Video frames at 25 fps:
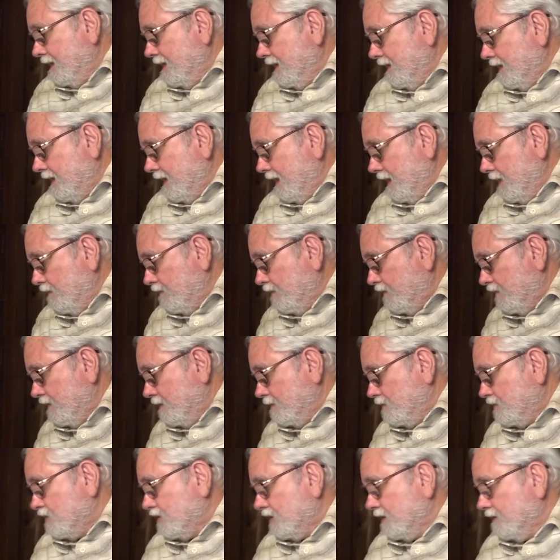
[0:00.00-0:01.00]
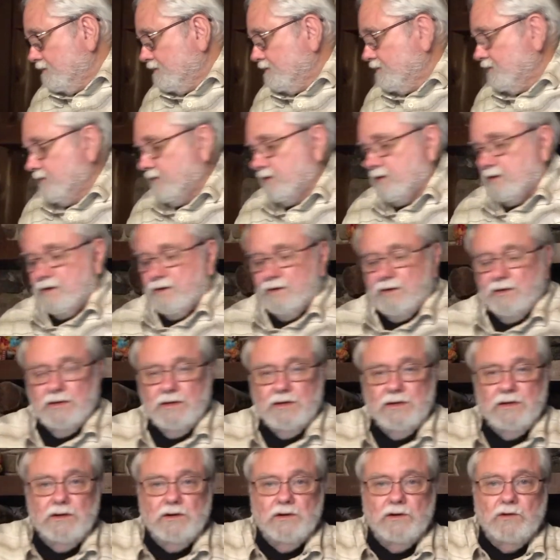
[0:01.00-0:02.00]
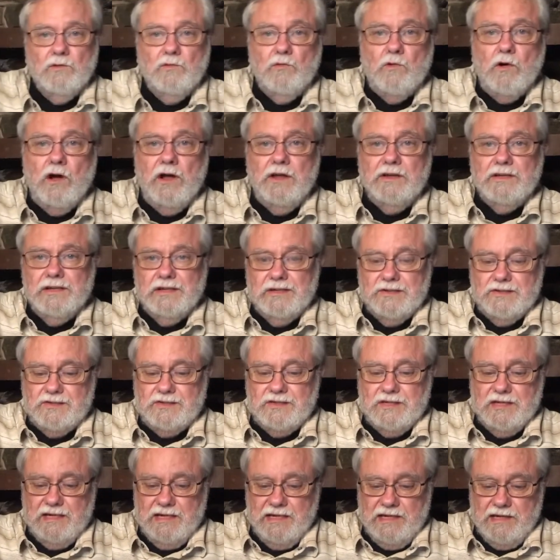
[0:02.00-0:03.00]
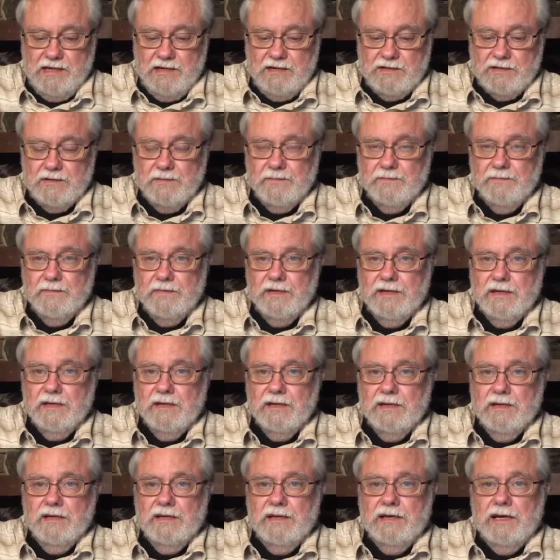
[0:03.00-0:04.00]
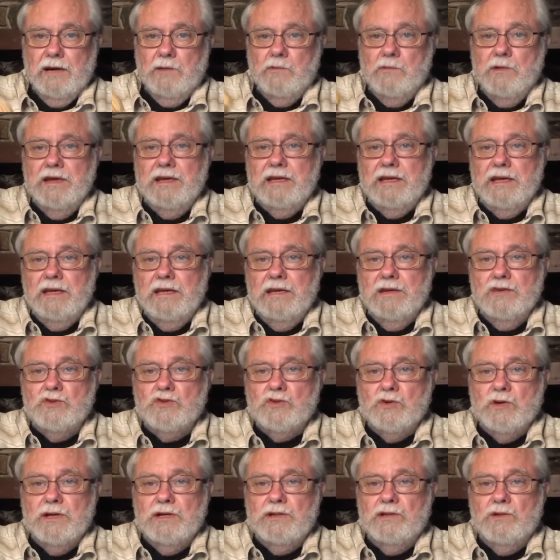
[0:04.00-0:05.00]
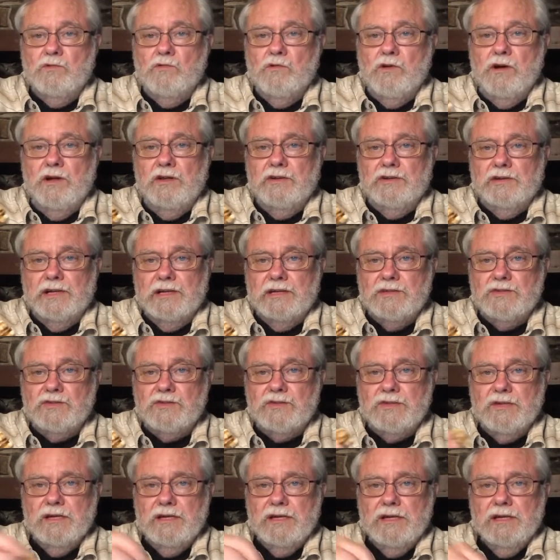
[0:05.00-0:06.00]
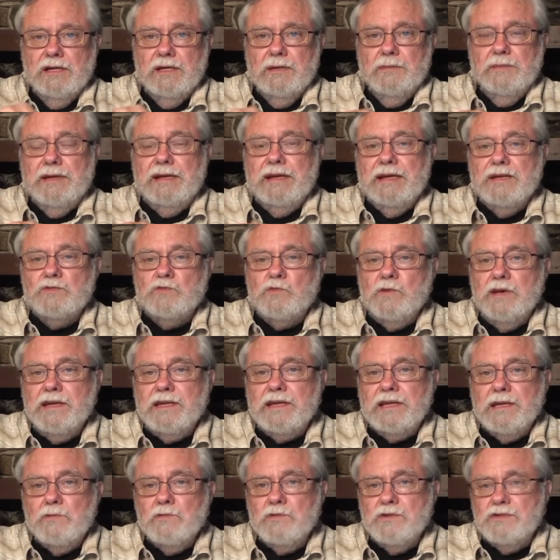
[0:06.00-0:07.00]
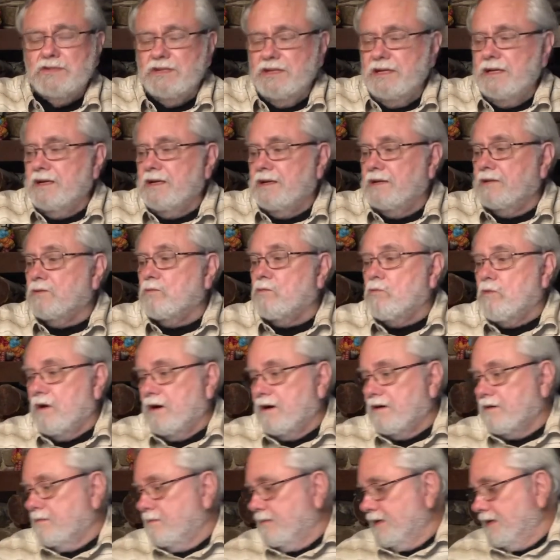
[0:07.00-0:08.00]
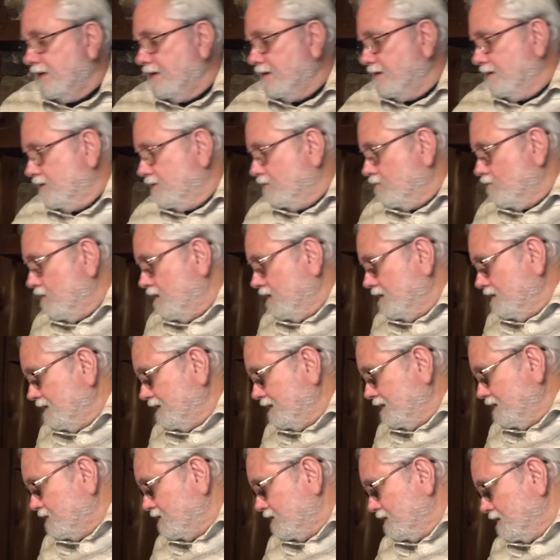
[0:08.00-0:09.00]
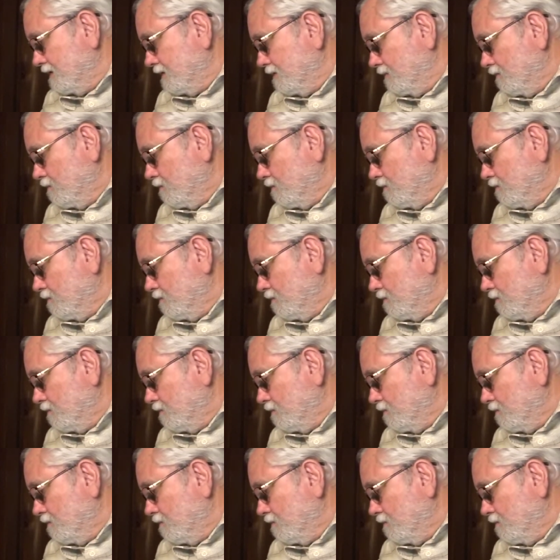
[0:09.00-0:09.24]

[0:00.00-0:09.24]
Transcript: he gave him some walnuts to eat, and Winkie enjoyed the walnuts. But as Winkie was eating the watermelon, the walnuts, and the